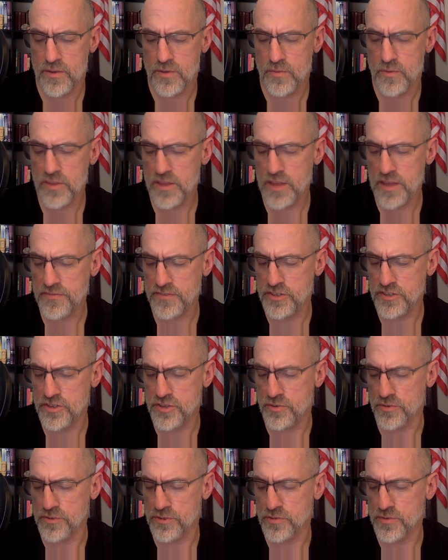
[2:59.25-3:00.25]
We left
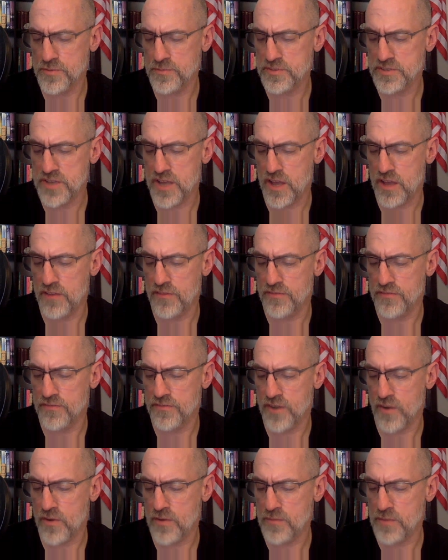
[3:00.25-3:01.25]
Duke to himself
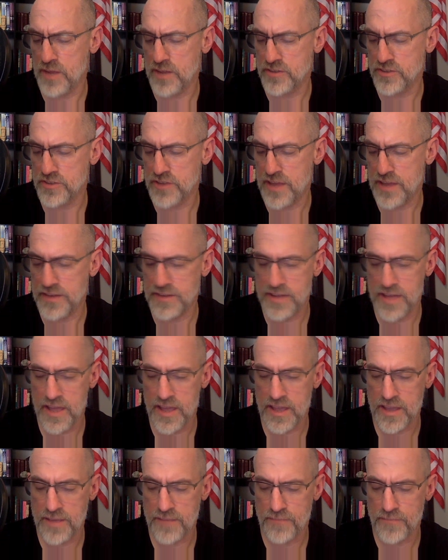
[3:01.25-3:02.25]
very much that
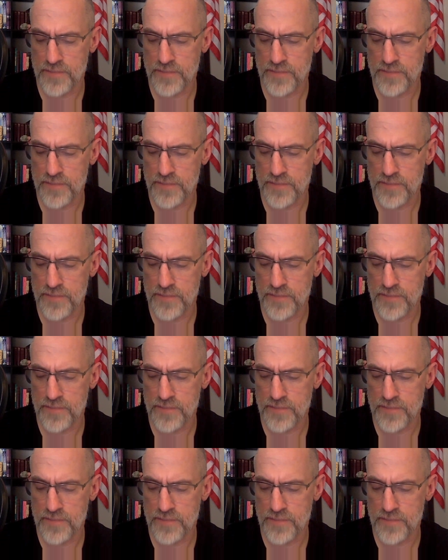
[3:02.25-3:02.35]
day.